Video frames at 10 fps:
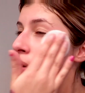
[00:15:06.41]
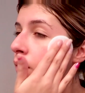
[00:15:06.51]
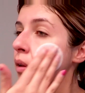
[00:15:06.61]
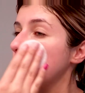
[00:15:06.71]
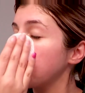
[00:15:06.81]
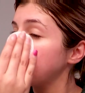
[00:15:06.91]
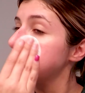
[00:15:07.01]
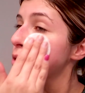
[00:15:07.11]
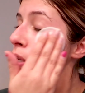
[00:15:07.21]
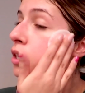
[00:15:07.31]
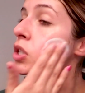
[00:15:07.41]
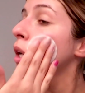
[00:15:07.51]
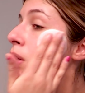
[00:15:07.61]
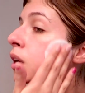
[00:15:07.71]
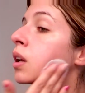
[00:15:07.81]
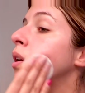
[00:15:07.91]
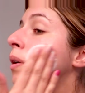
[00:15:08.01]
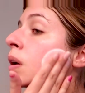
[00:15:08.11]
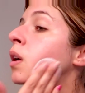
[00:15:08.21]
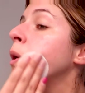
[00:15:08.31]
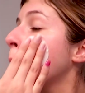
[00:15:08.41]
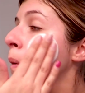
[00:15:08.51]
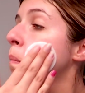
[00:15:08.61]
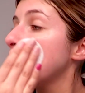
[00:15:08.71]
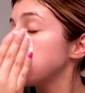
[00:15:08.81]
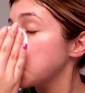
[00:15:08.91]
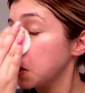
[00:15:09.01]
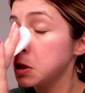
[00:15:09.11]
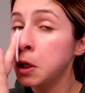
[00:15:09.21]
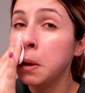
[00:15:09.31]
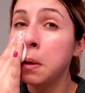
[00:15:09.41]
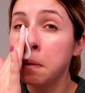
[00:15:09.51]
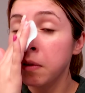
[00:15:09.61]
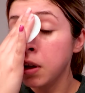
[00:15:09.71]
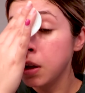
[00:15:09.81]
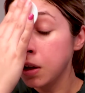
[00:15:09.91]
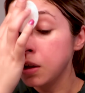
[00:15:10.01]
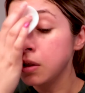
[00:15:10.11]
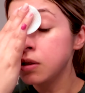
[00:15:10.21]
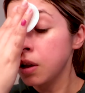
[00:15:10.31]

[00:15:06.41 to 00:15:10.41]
rubbing, but just like gently massaging the face,